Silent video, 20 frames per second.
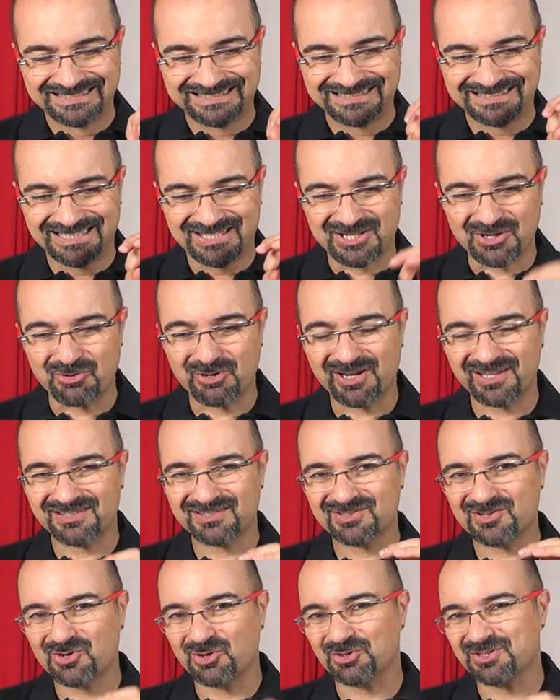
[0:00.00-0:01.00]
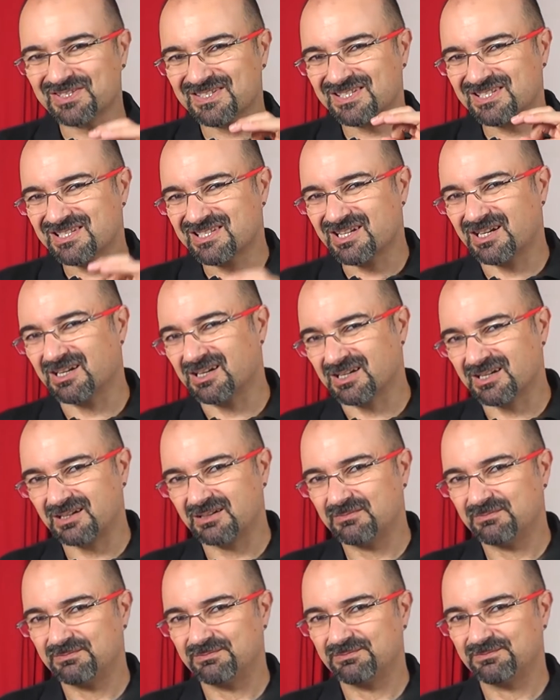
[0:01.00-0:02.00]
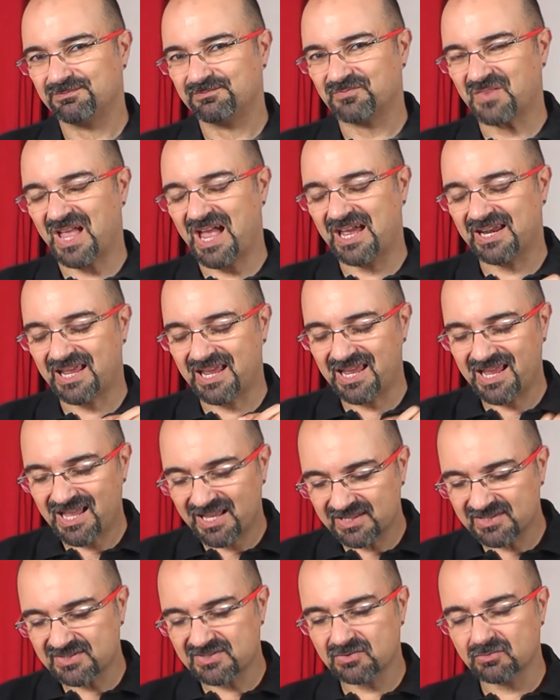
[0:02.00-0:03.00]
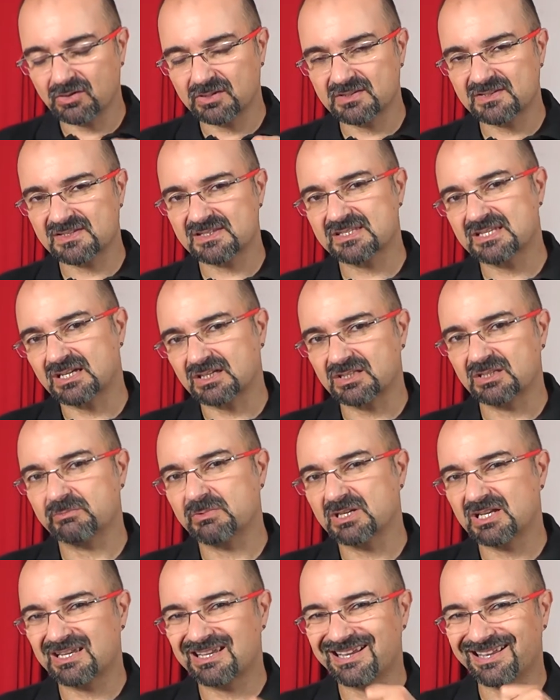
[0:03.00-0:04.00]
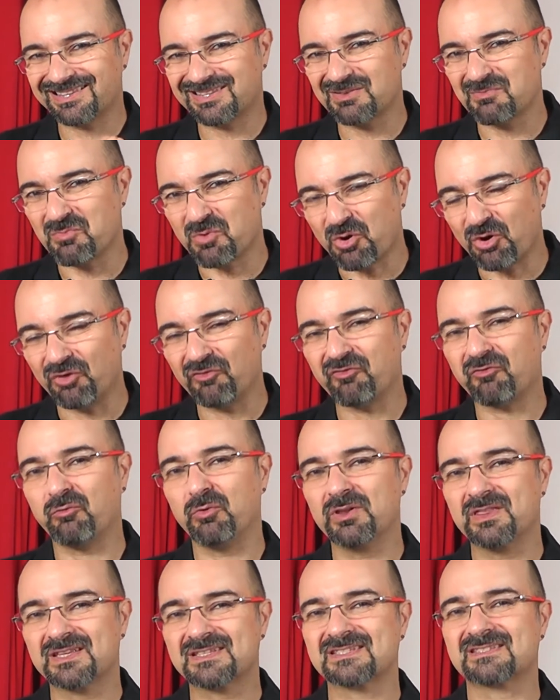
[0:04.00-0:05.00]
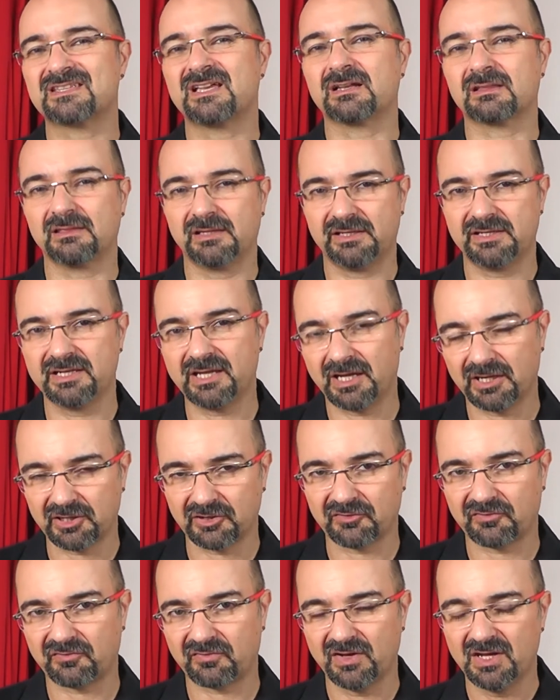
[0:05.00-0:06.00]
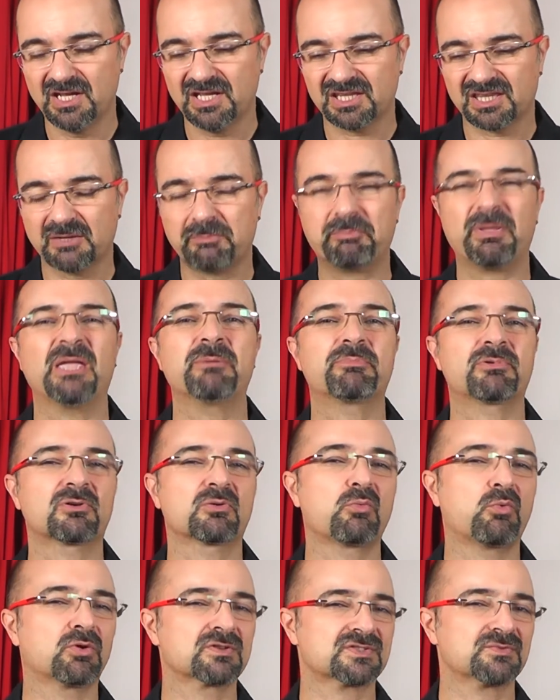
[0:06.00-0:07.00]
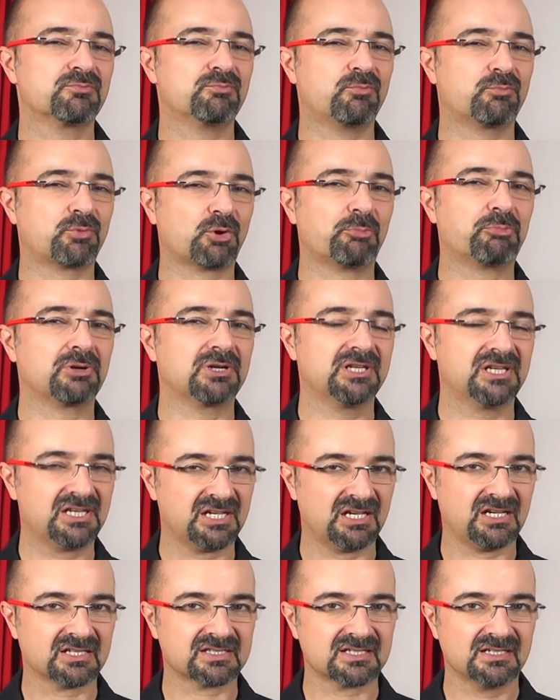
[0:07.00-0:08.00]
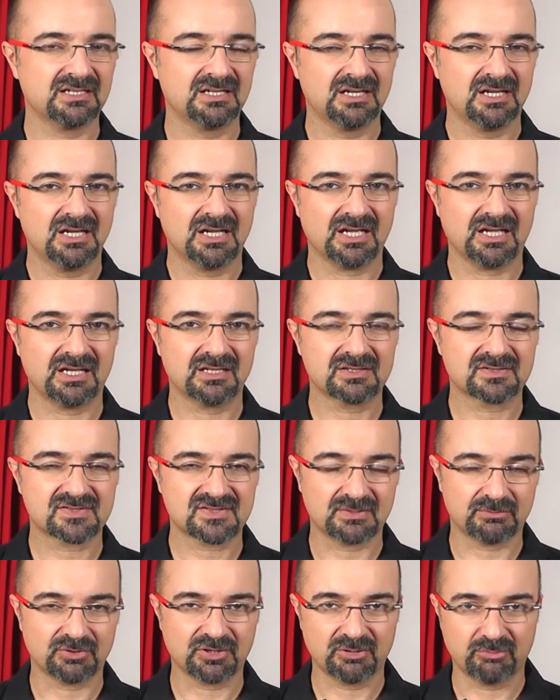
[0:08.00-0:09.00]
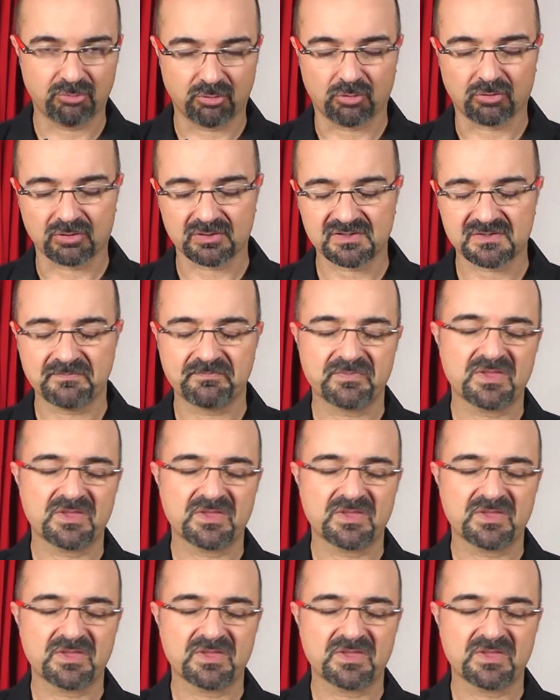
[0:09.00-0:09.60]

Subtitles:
the tokens got stuck, and I had to unstuck them and cut them off with a Stanley knife. The paper wasn't properly cut in some of the boards.